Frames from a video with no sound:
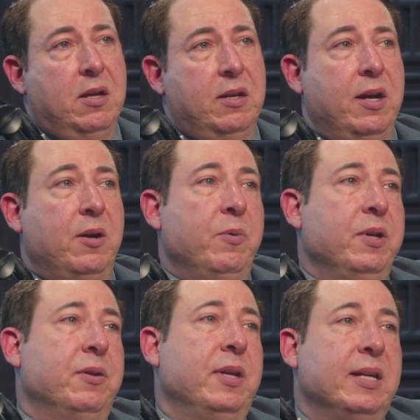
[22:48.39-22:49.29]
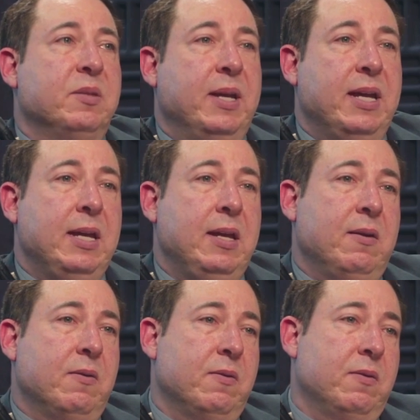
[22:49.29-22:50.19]
Now, with the
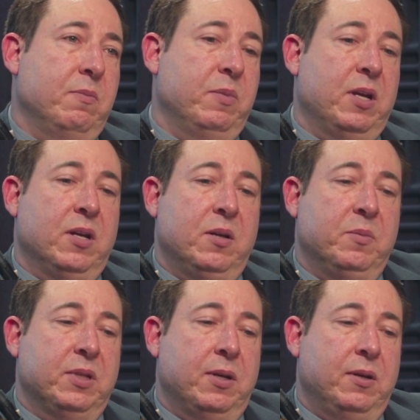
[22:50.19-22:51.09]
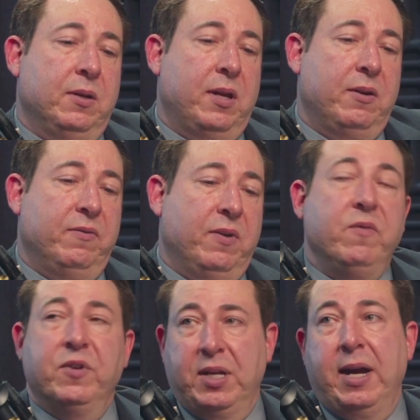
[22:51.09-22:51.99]
SBA comes a lot of
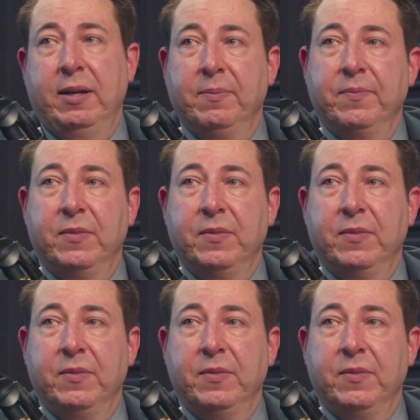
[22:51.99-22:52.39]
oversight.